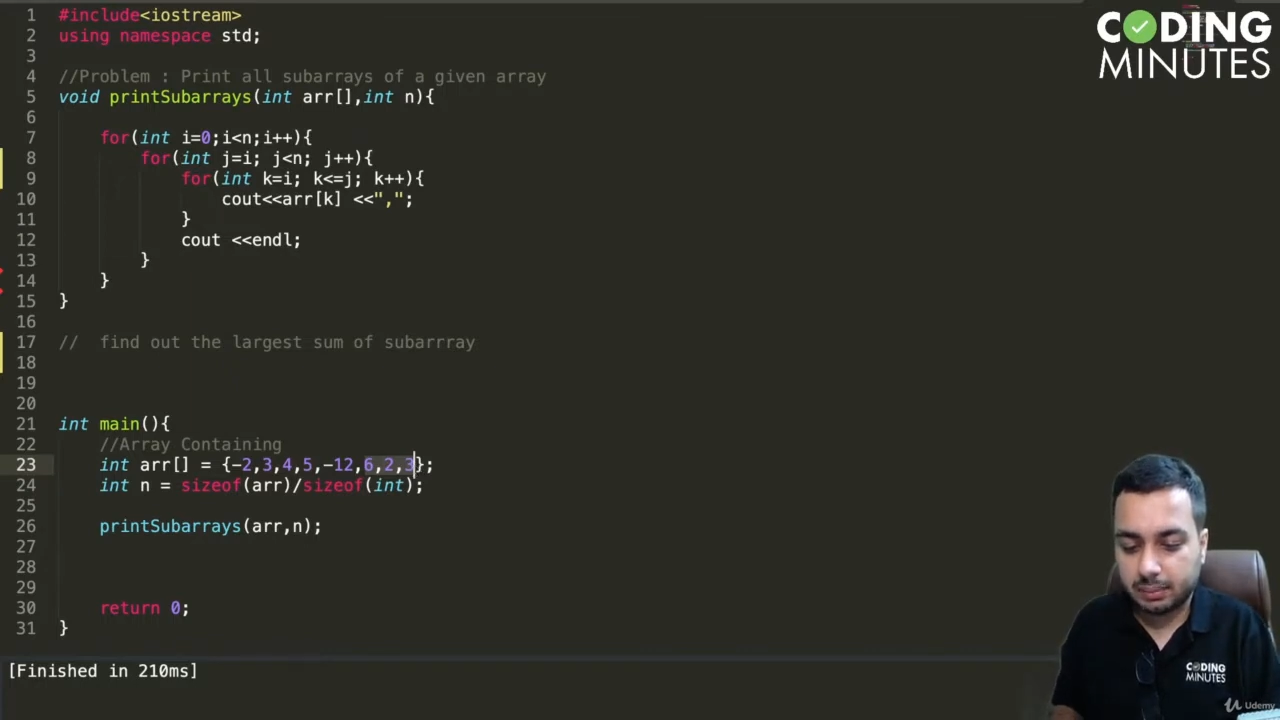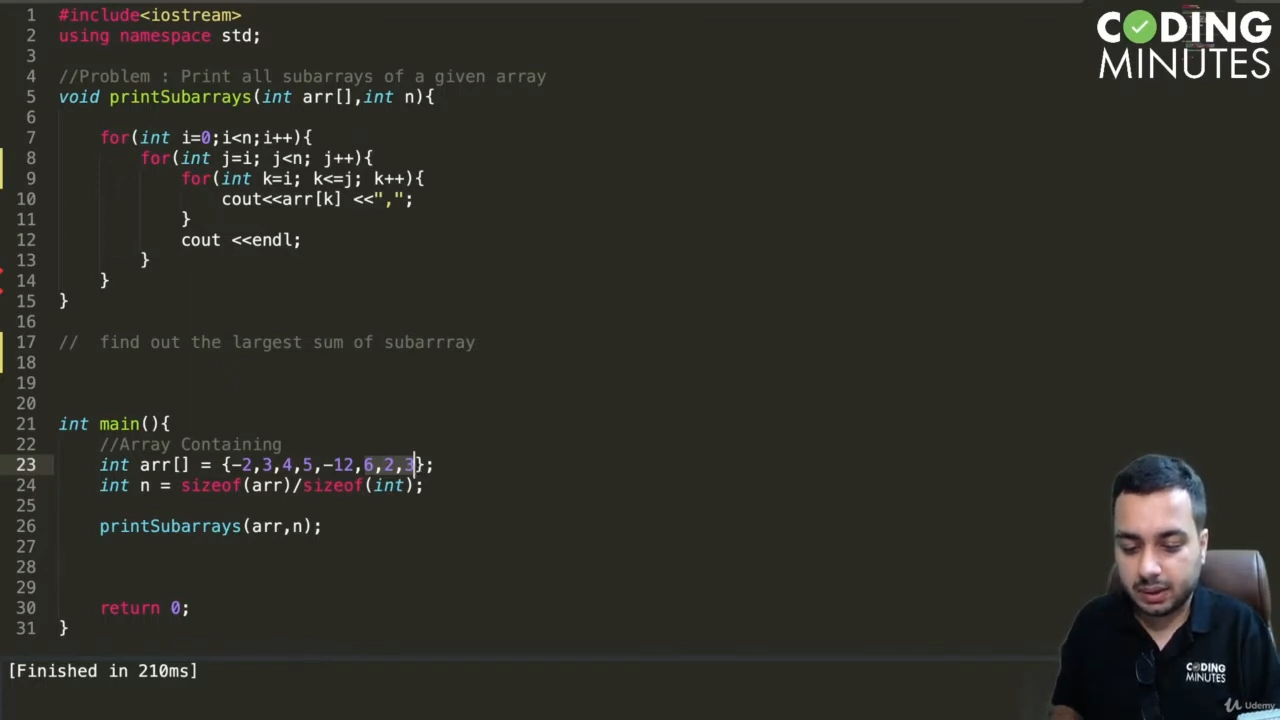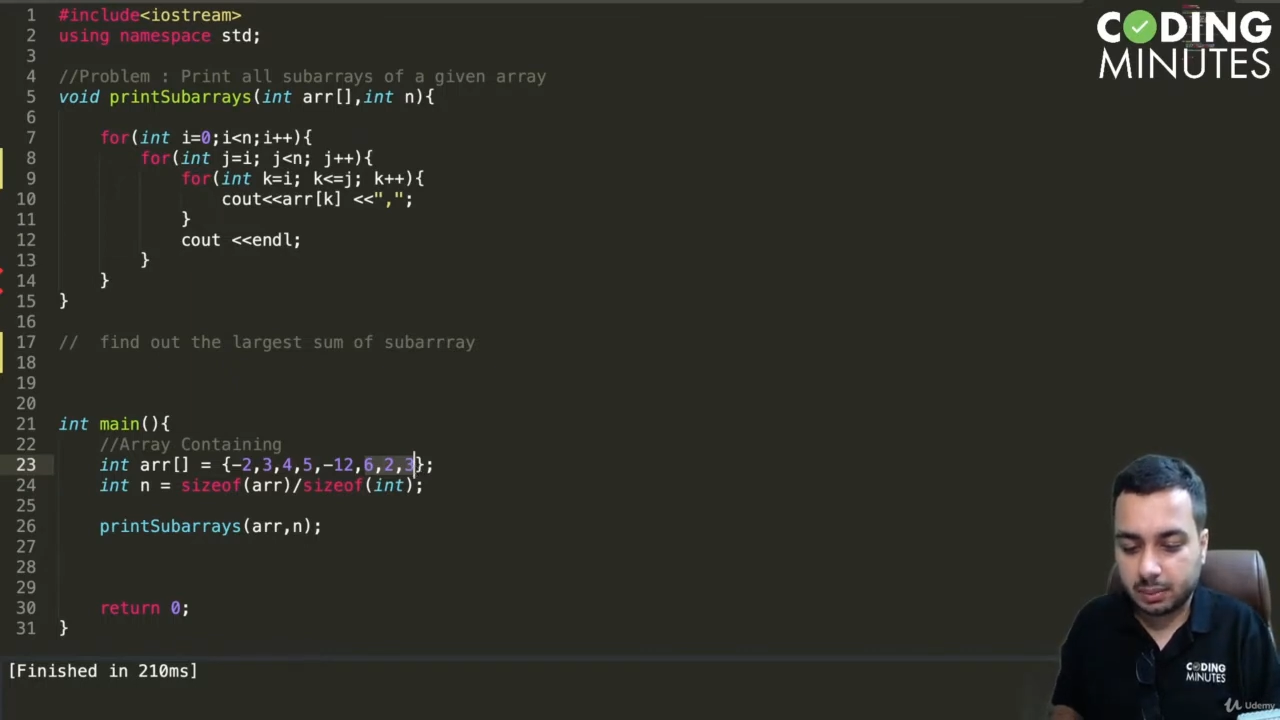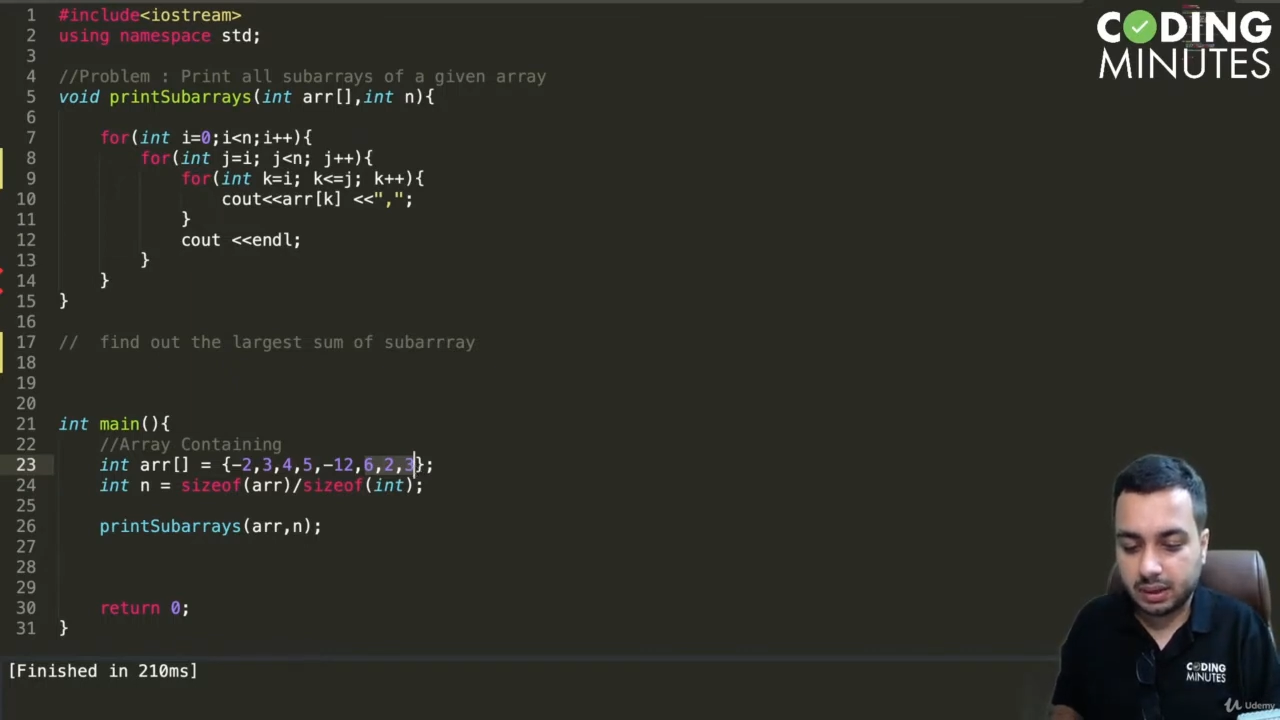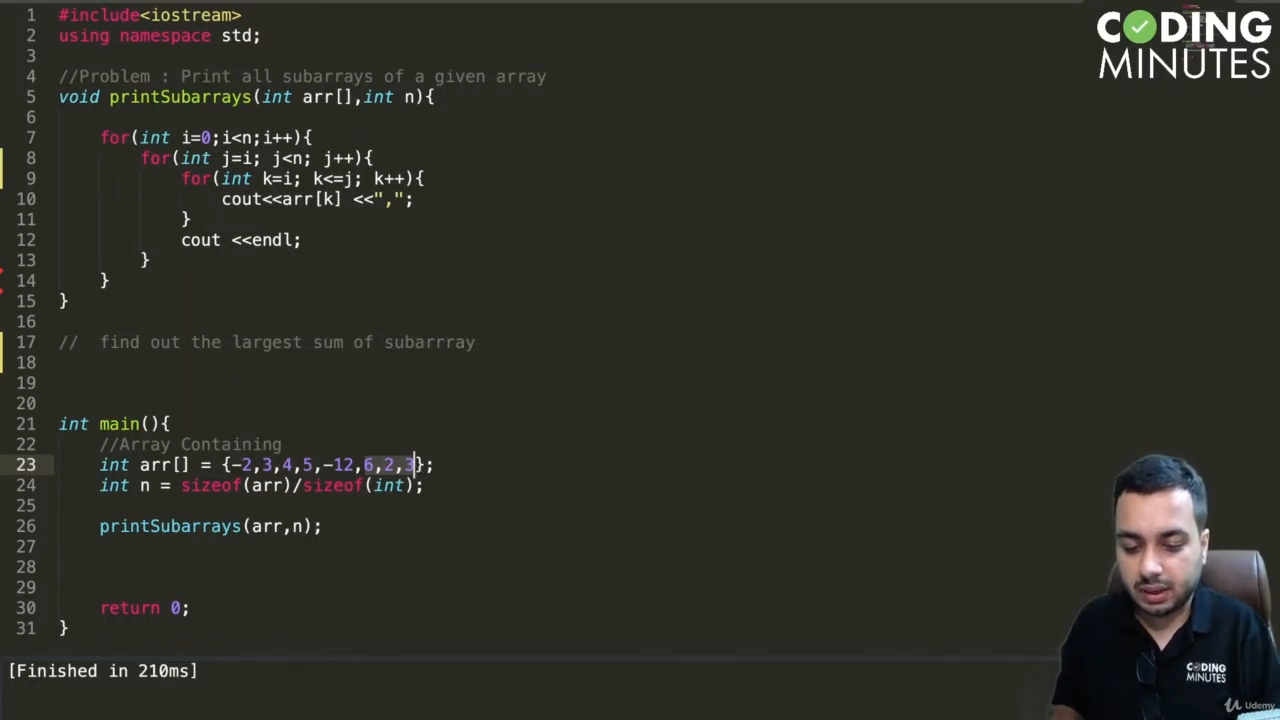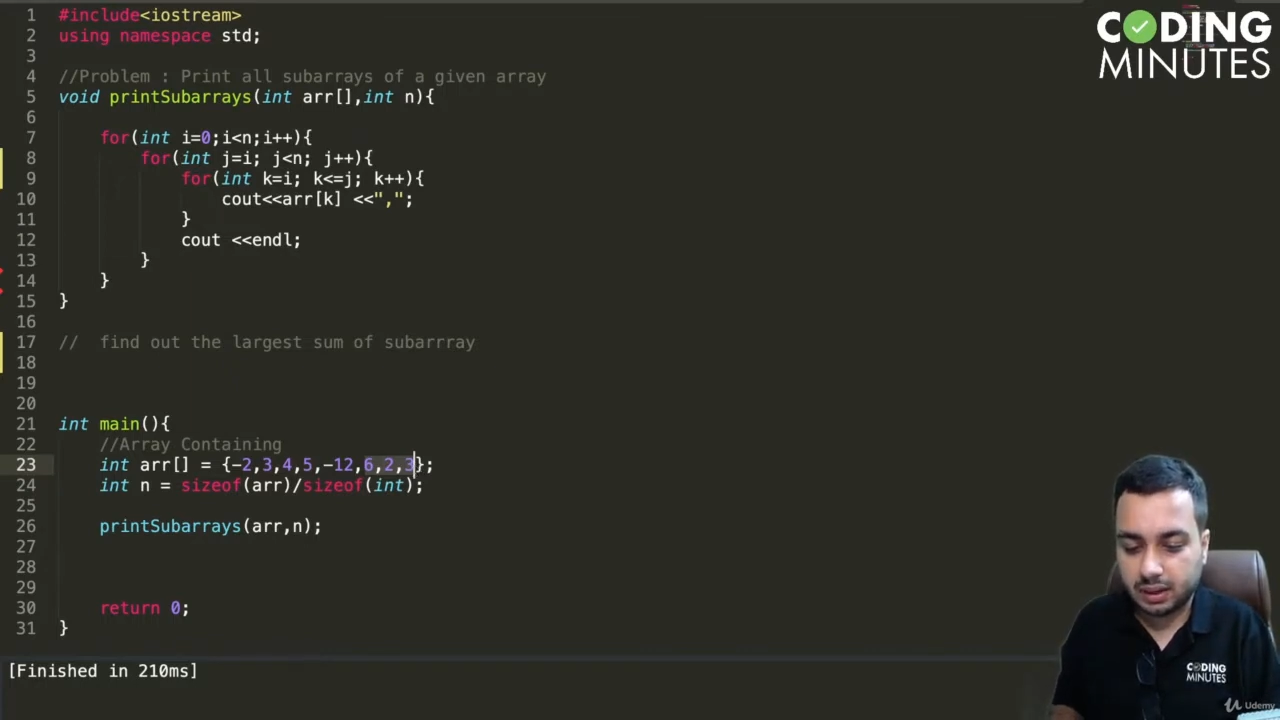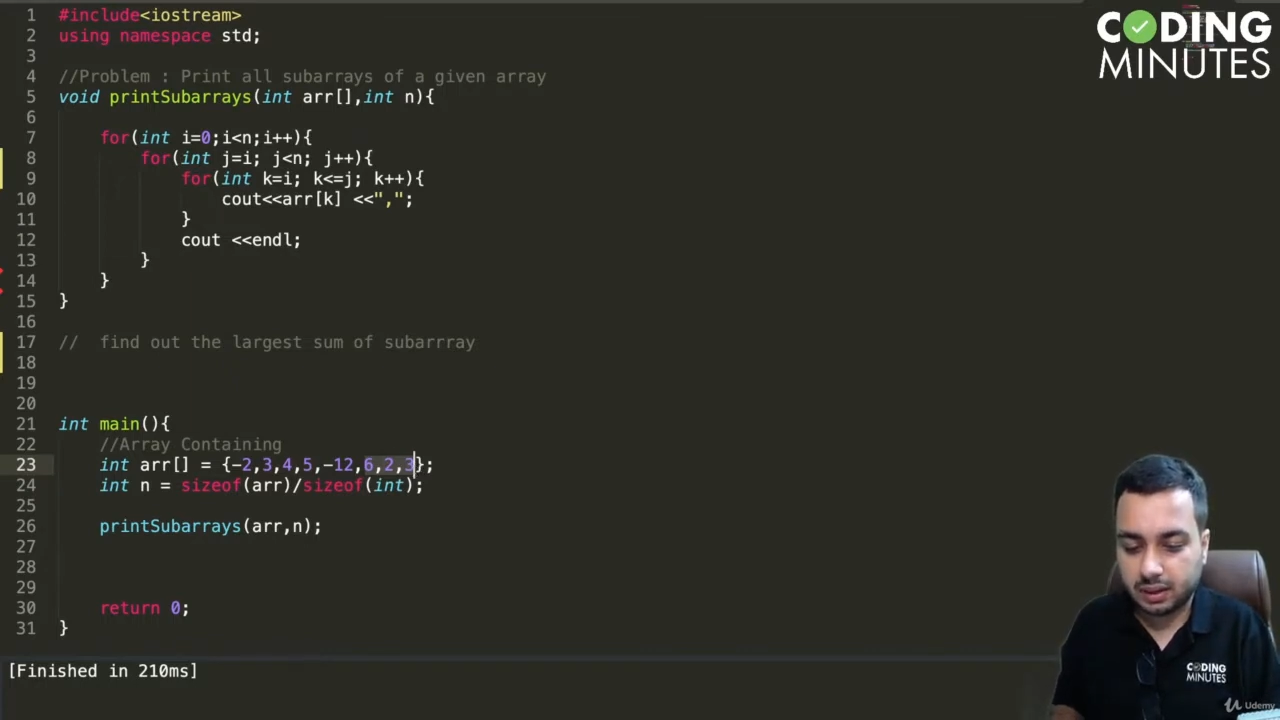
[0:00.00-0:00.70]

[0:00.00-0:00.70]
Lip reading: maybe